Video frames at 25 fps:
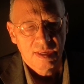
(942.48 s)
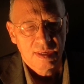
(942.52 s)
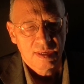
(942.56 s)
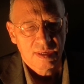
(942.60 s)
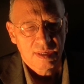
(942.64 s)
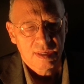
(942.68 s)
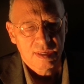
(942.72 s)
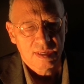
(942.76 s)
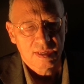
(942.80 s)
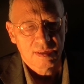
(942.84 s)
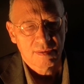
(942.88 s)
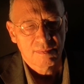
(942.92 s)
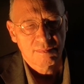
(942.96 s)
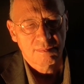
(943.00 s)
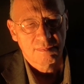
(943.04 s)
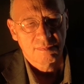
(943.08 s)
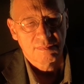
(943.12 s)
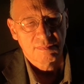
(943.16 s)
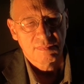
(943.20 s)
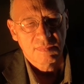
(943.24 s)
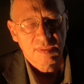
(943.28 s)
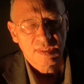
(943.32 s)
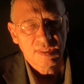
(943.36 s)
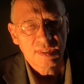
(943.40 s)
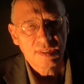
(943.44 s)

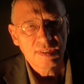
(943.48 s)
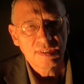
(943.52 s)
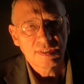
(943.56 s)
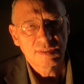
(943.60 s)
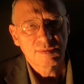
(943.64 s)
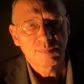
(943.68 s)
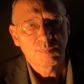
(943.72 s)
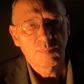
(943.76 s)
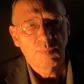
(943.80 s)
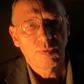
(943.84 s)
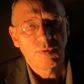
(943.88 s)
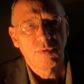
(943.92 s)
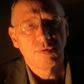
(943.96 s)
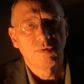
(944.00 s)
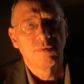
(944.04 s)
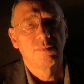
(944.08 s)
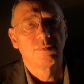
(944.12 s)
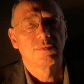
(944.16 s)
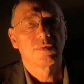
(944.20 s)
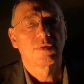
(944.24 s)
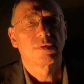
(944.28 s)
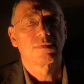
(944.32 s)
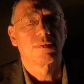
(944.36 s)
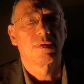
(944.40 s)
These plumes